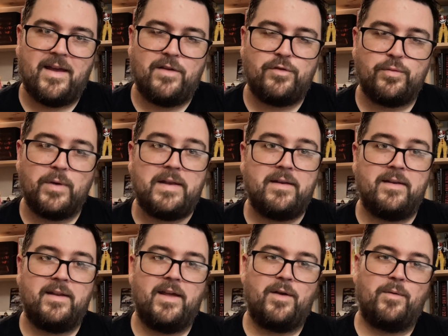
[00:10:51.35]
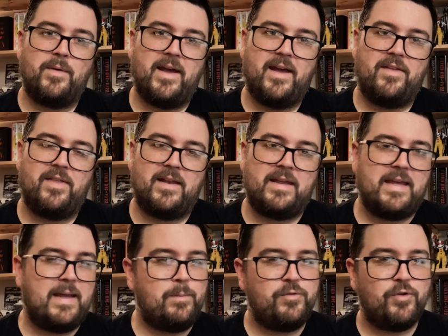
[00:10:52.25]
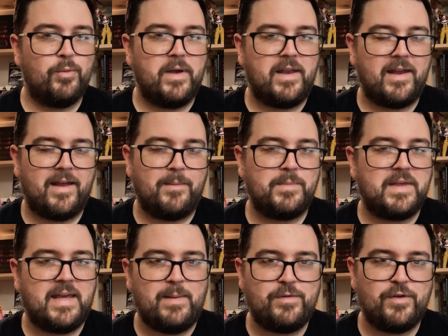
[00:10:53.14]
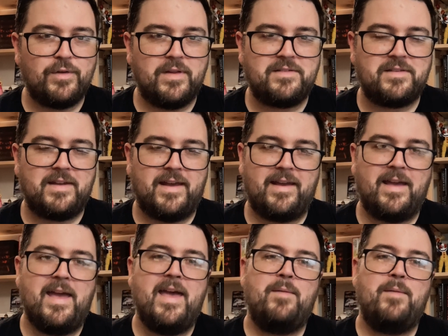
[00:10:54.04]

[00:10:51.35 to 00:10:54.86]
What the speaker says: it's written in a way that keeps you reading, keeps you listening,